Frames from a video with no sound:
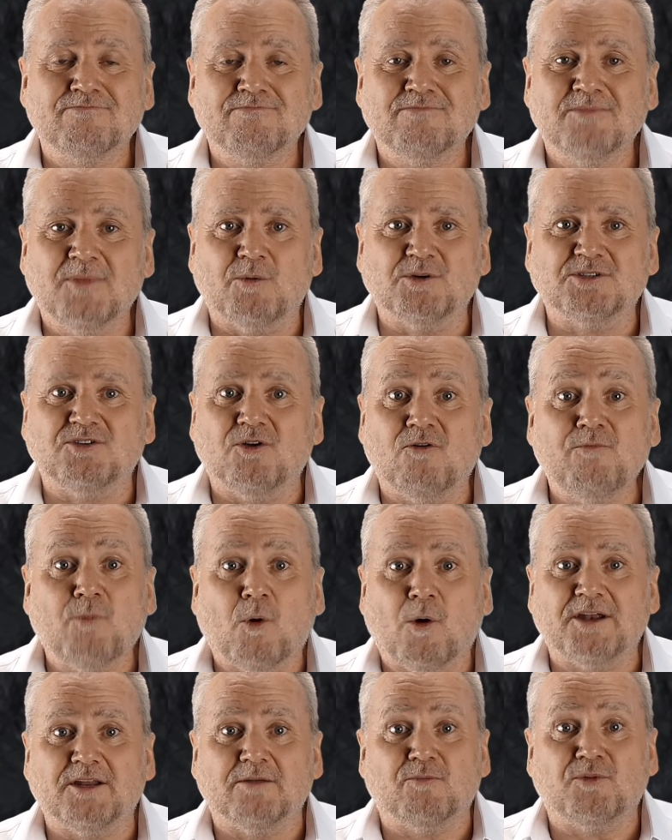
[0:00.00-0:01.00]
There was no
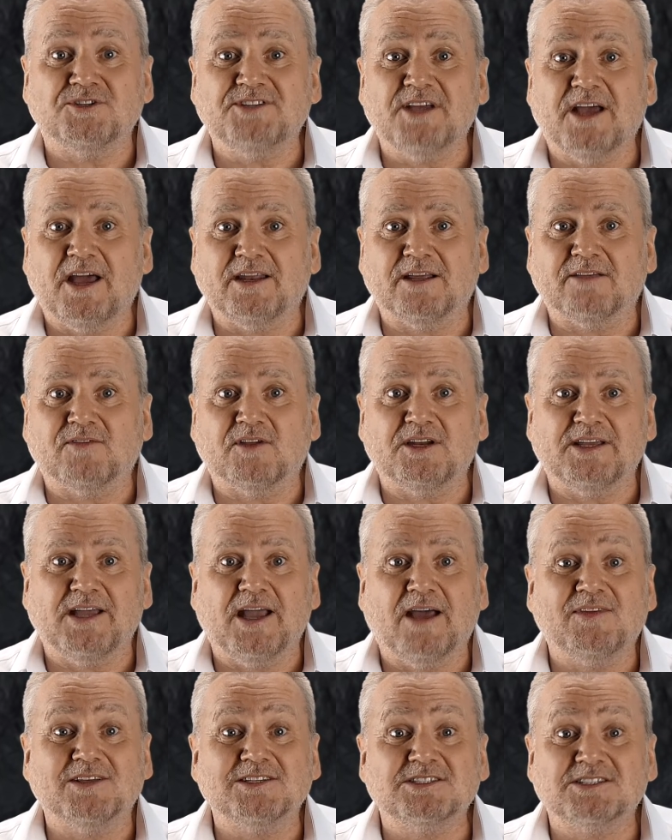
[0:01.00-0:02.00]
point in pretending that he
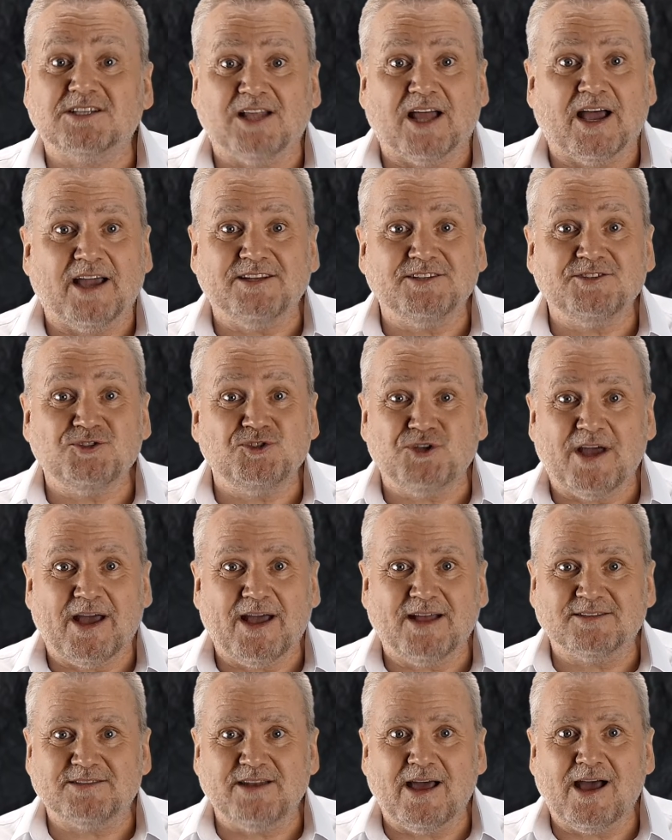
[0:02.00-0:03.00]
had the slightest
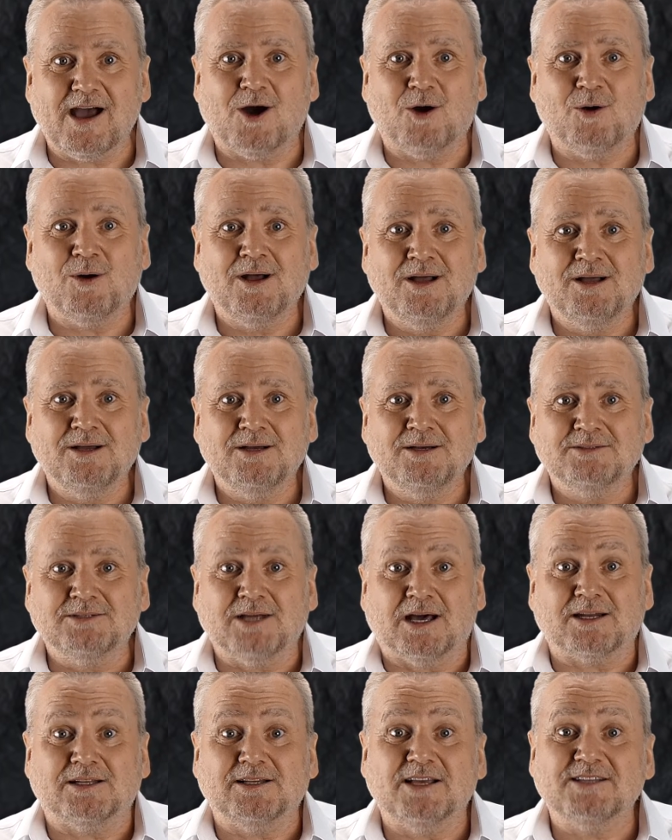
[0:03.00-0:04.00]
chance now,
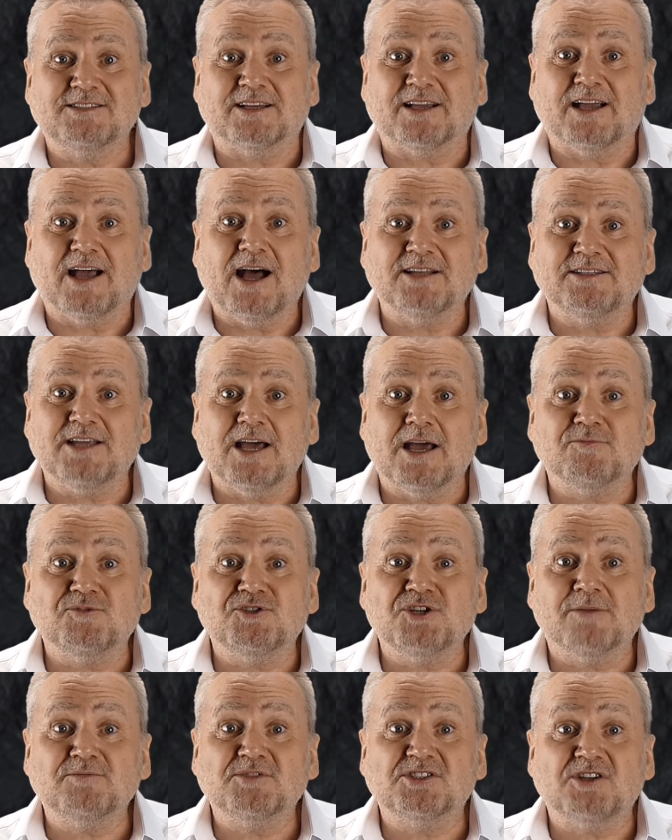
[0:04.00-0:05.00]
not unless the goddamn
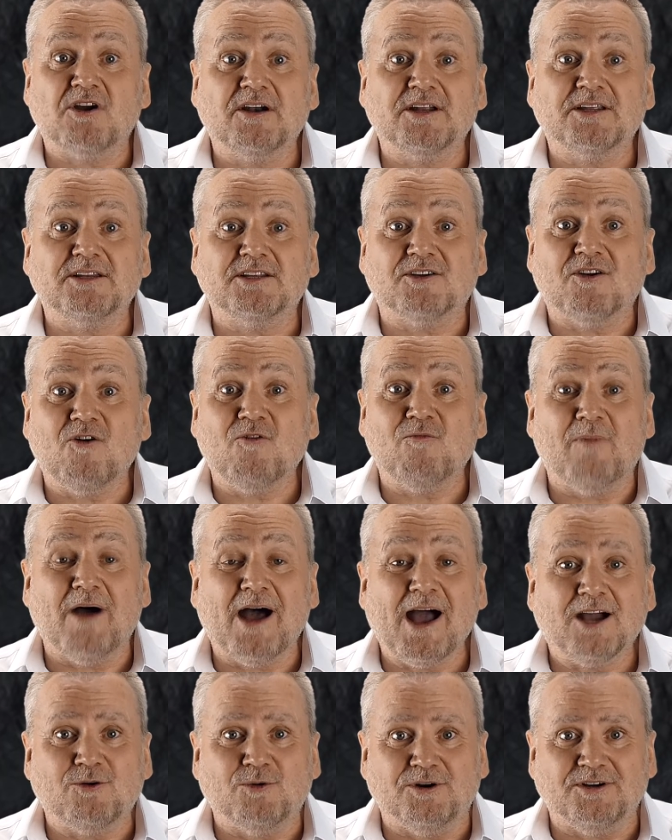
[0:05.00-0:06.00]
ship started to go
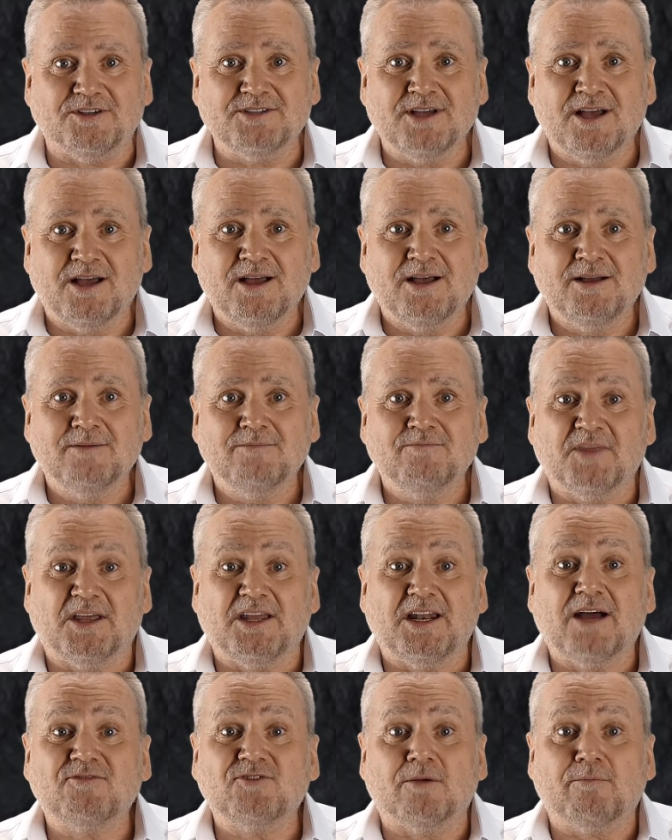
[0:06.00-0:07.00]
backwards. They'd
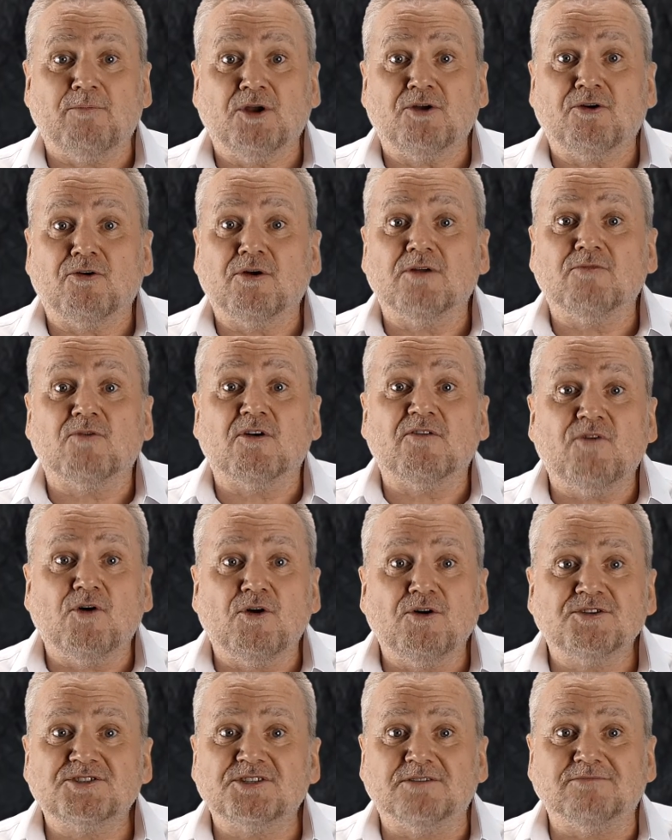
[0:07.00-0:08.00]
have to put her in
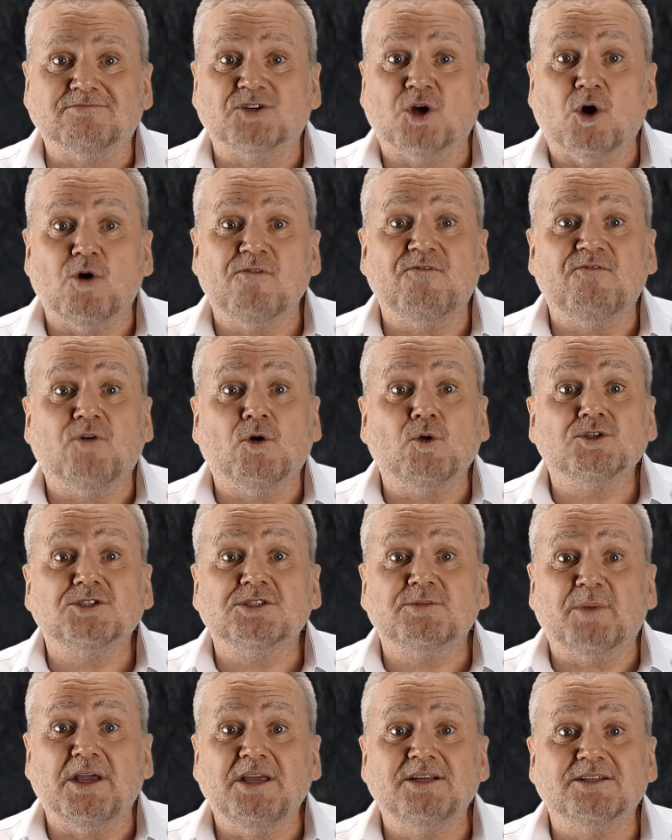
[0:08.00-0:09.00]
reverse and go full
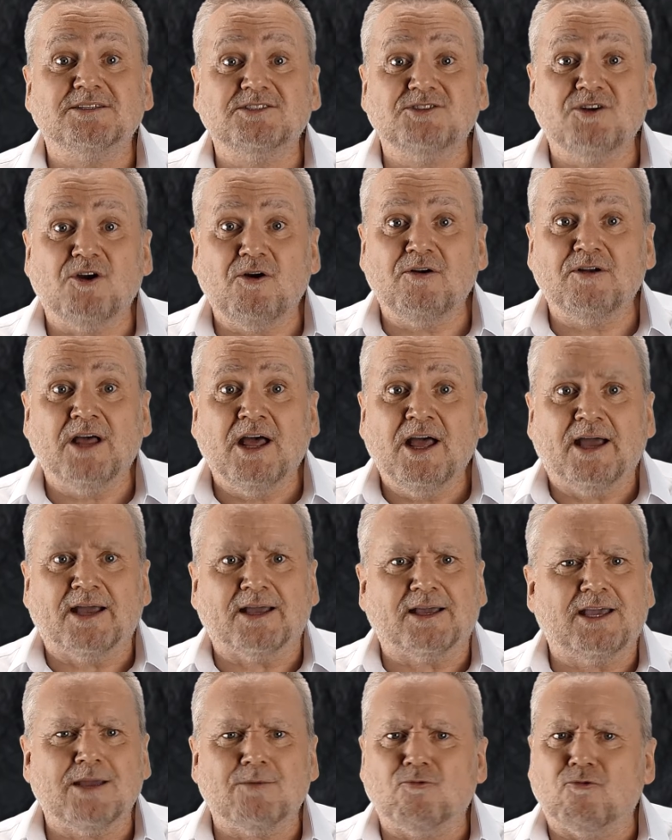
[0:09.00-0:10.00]
speed astern and
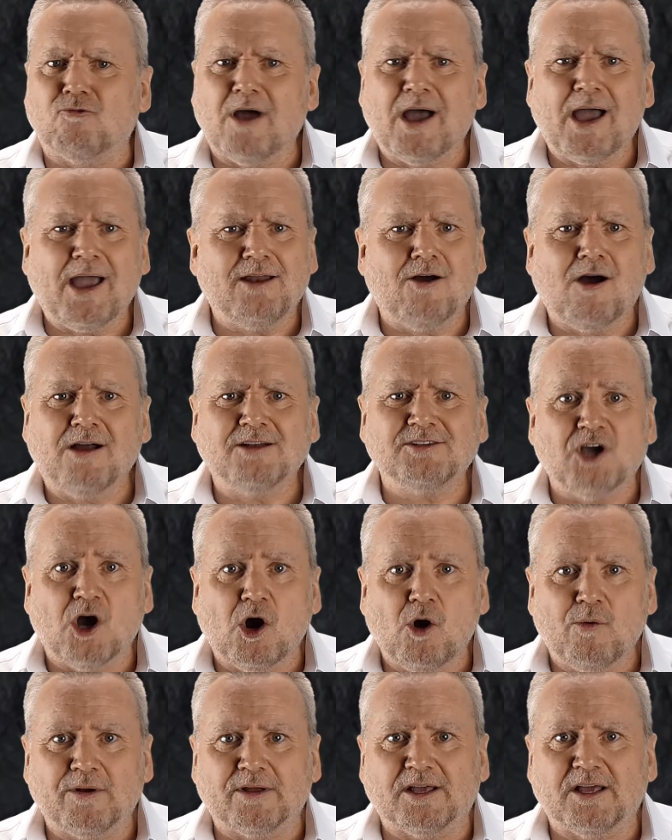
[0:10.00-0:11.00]
keep right on
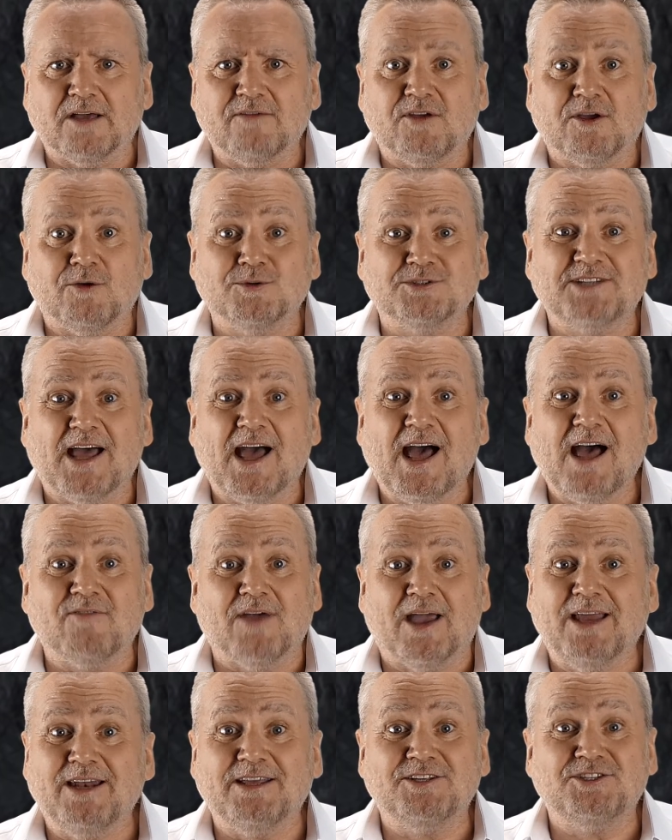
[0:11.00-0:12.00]
going if he was to have
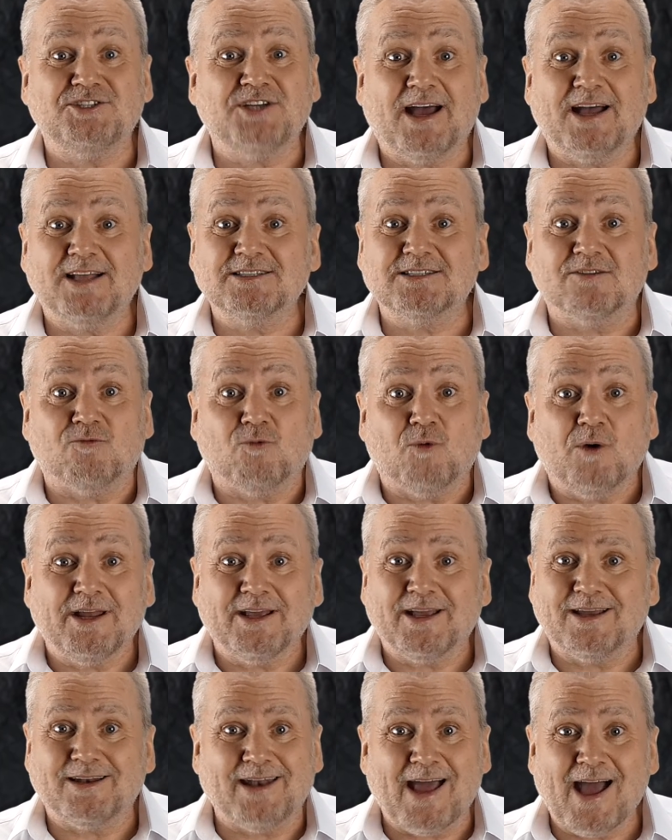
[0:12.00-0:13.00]
any chance of winning
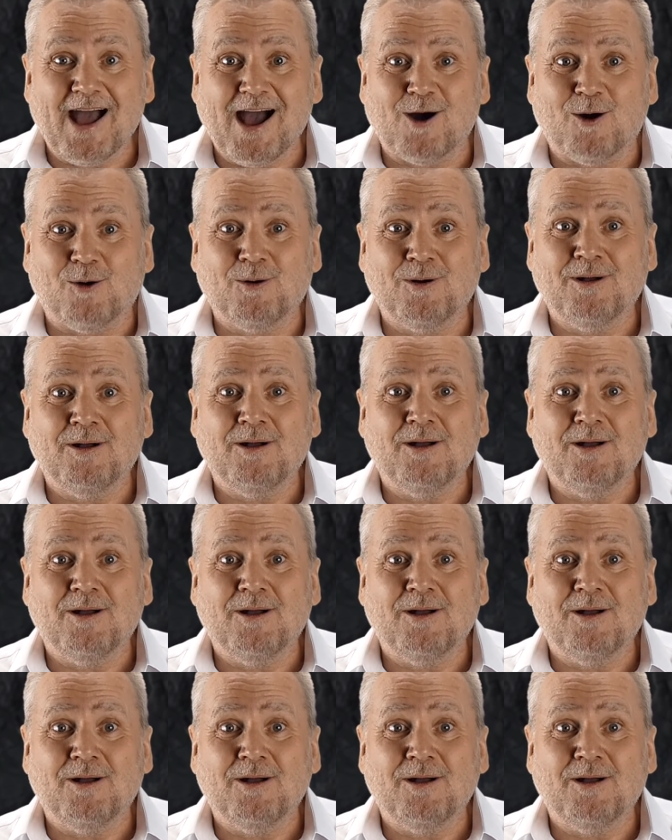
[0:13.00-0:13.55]
it now.